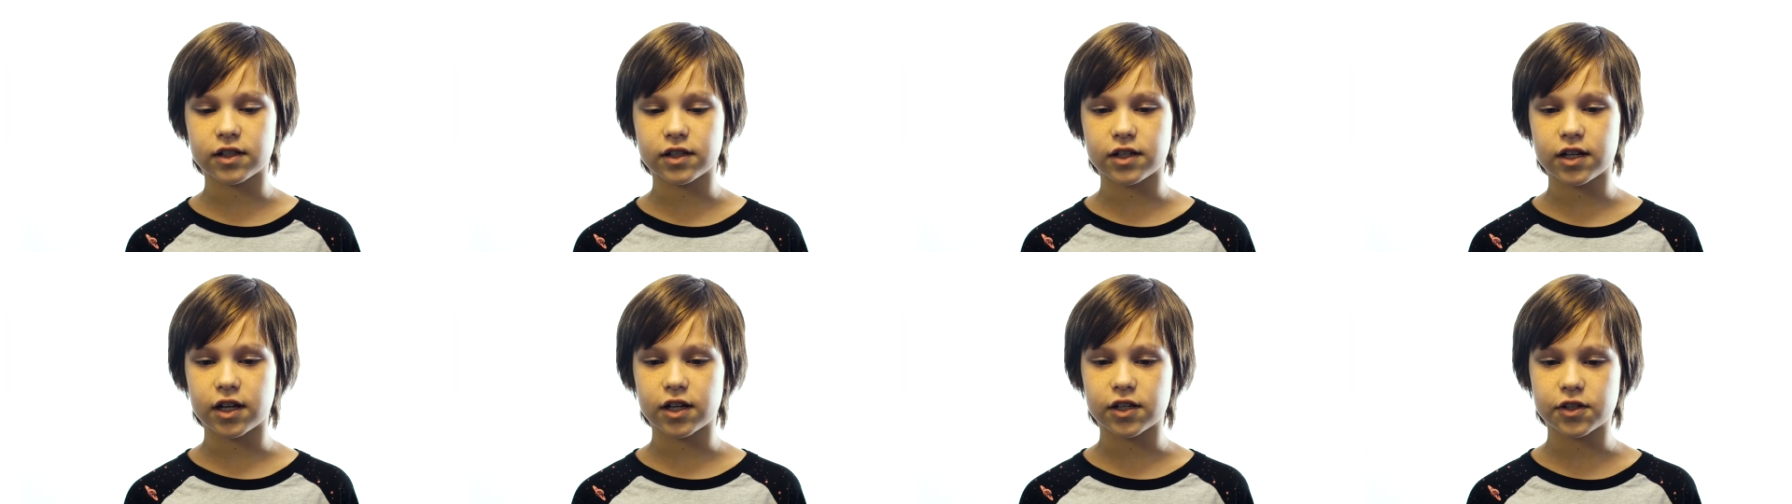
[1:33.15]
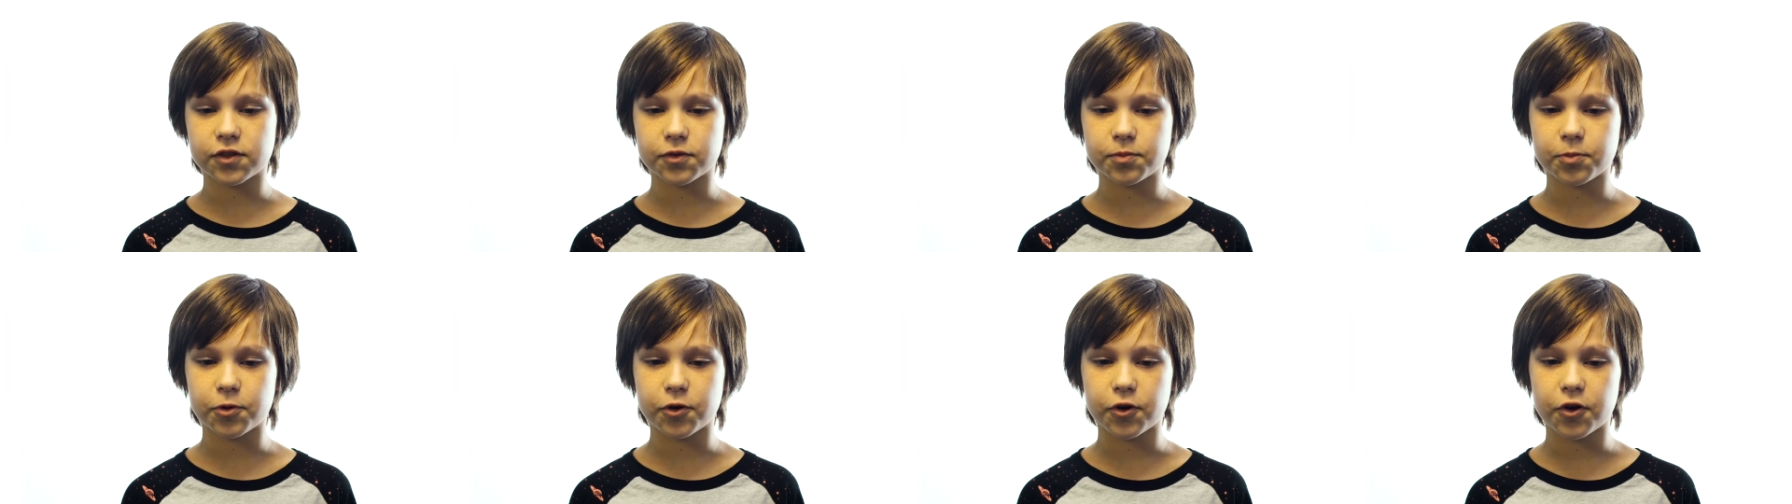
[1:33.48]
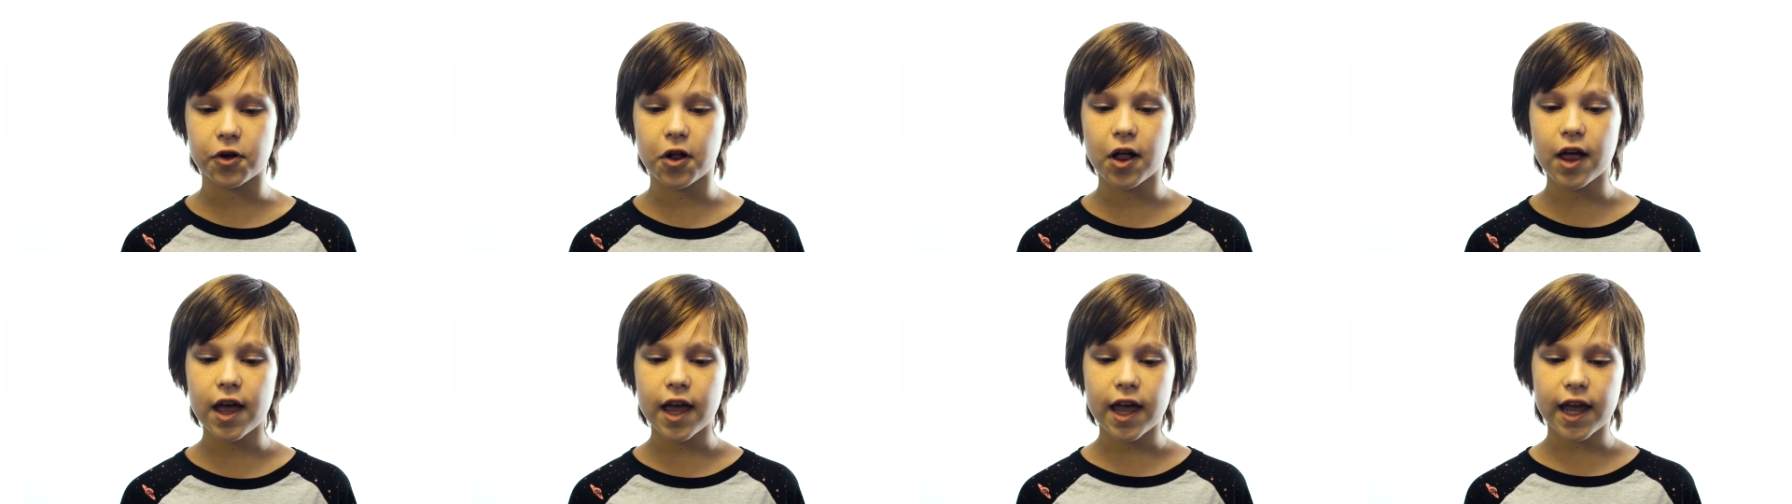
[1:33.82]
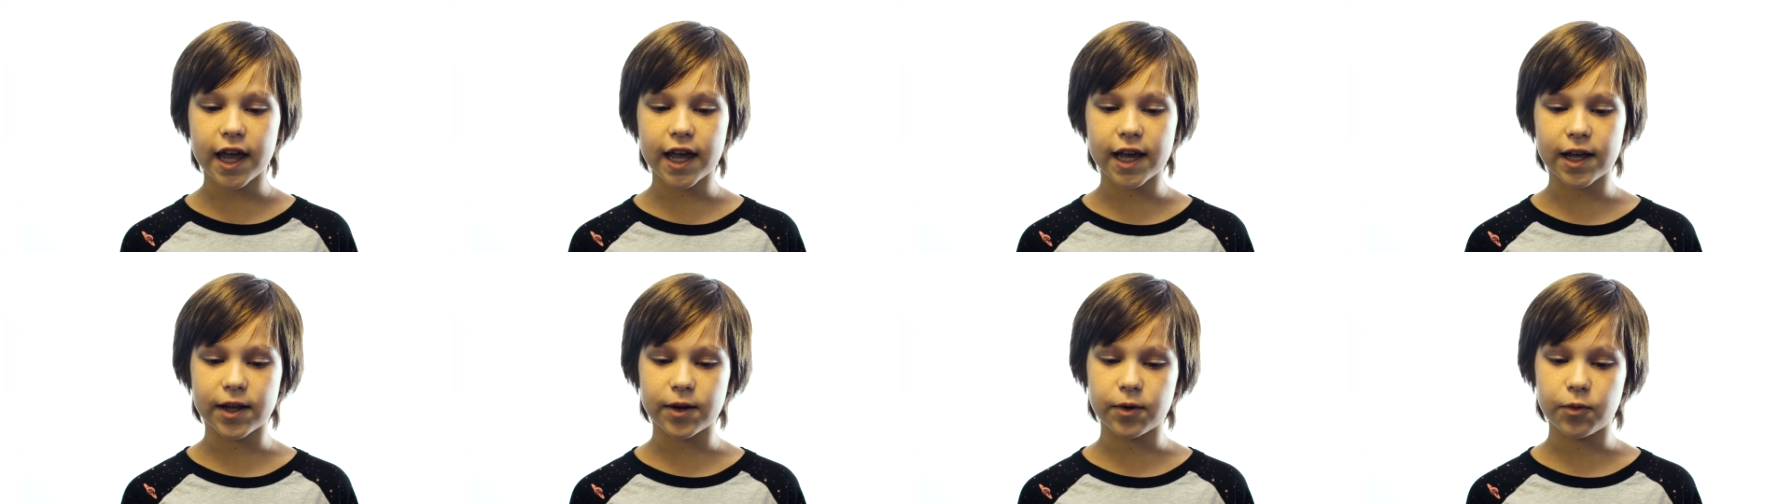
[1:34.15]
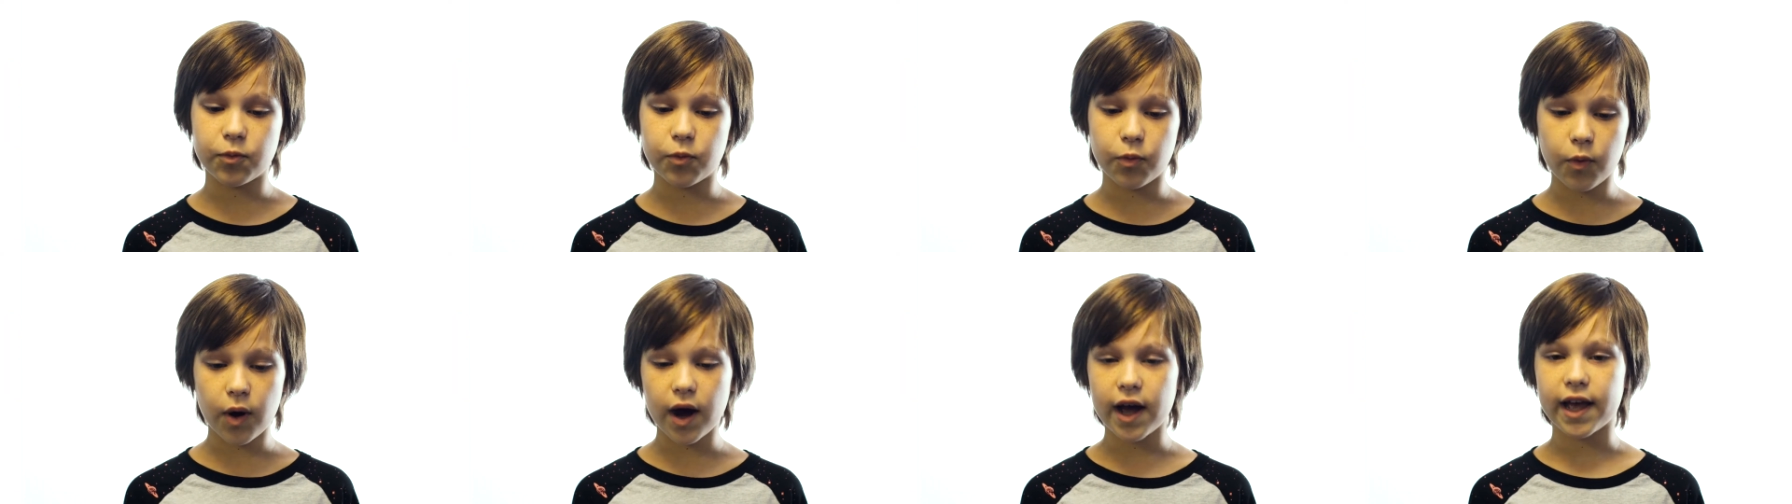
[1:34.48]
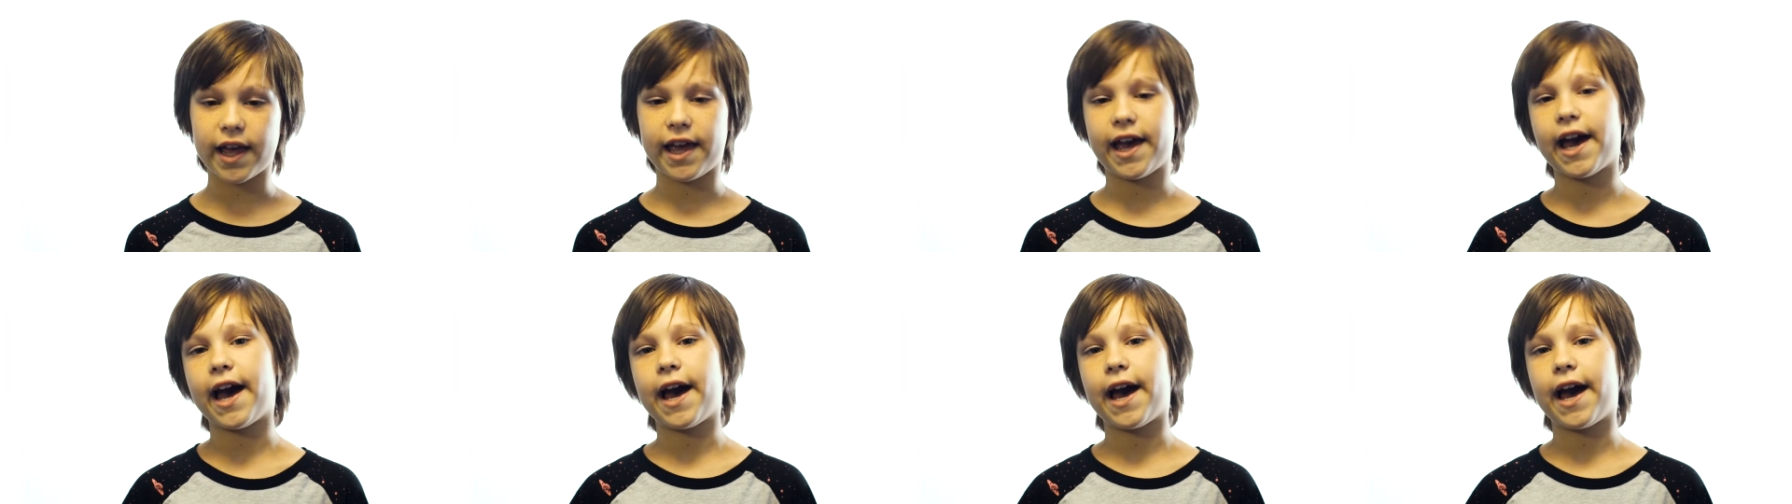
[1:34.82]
the Dust Bowl, and why